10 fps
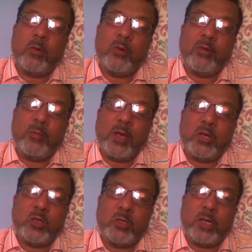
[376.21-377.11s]
make
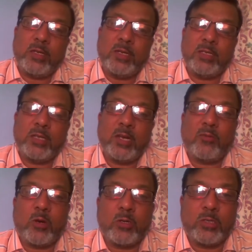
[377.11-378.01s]
sure that there is
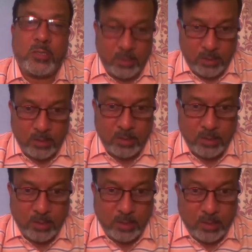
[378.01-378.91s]
enough oxygen?
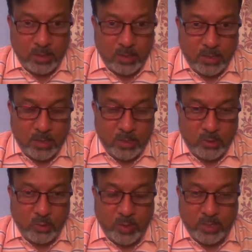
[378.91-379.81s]

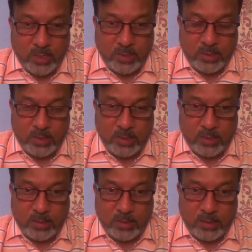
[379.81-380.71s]
So what
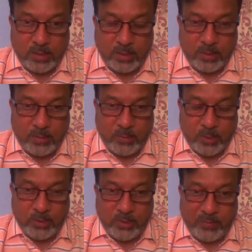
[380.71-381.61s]

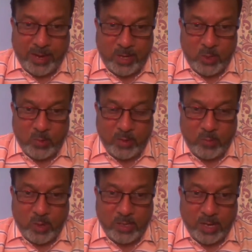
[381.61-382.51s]
is the value
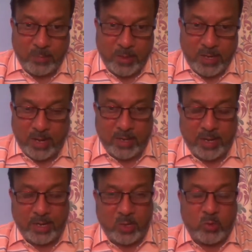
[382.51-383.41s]
and what can be done?
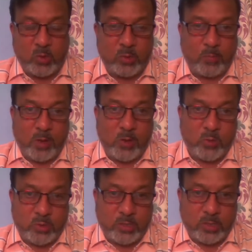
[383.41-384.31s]
Like, you don't
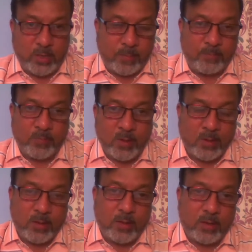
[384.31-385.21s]
pollute
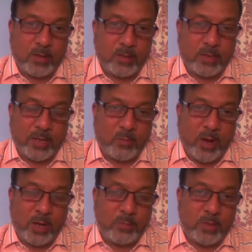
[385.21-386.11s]
the
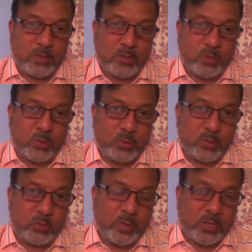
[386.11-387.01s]
environment.
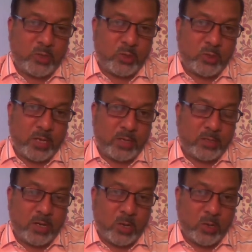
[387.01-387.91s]
You make sure that
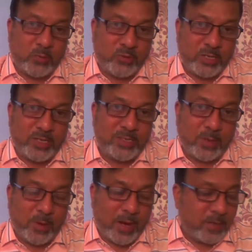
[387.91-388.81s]
a lot of trees
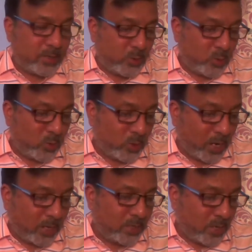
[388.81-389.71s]
are planted. You don't
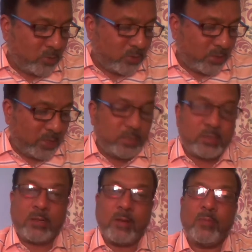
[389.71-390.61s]
cut down
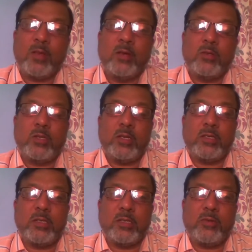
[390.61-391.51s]
trees. So
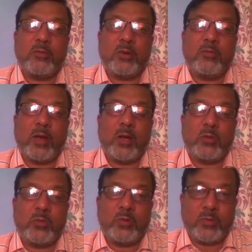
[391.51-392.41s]
these are the different
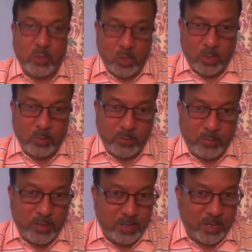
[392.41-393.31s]
values which we talk about
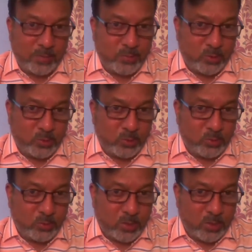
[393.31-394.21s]
when it comes
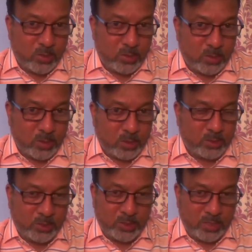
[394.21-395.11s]
to
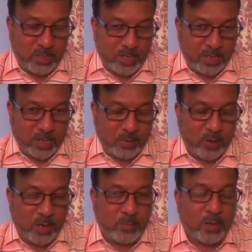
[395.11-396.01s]
oxygen and
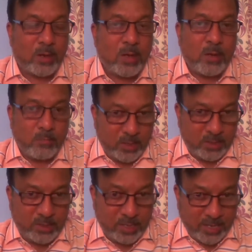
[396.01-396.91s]
environment. But
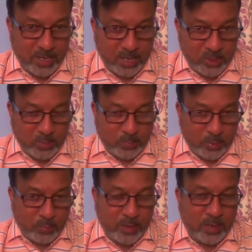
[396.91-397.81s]
is it again age
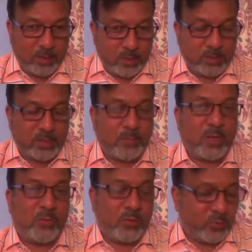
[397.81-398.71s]
appropriate? Is
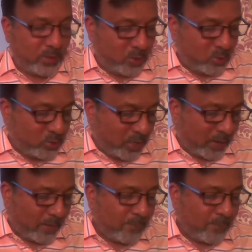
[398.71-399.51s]
something which we need to check.